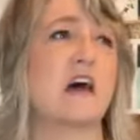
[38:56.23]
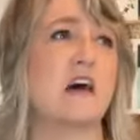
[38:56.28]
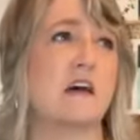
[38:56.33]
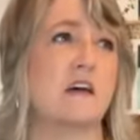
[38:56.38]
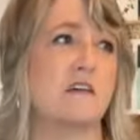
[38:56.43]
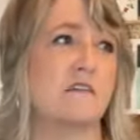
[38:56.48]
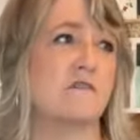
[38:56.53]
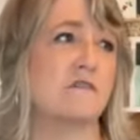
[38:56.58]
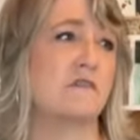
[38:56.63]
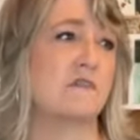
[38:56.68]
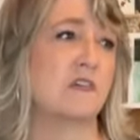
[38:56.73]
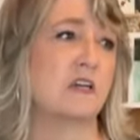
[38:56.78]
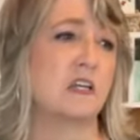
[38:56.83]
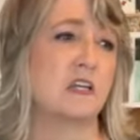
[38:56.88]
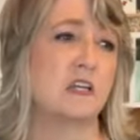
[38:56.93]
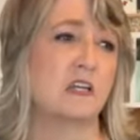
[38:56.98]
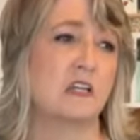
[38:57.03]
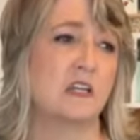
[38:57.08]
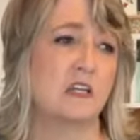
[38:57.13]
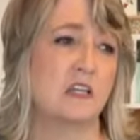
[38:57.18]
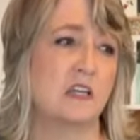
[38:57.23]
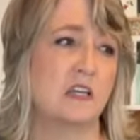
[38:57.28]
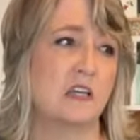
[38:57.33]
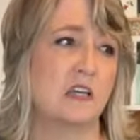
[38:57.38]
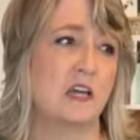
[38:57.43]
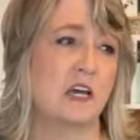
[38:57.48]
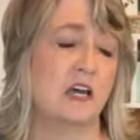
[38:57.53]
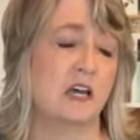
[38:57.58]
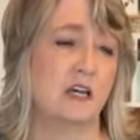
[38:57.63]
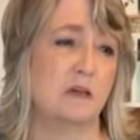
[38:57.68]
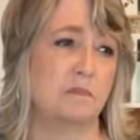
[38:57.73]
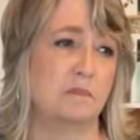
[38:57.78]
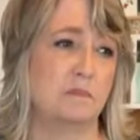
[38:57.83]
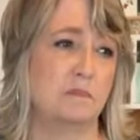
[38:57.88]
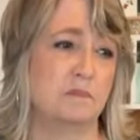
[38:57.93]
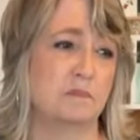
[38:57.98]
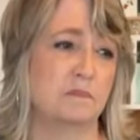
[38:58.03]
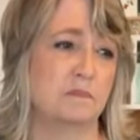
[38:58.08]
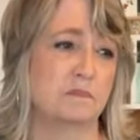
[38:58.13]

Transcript: of um,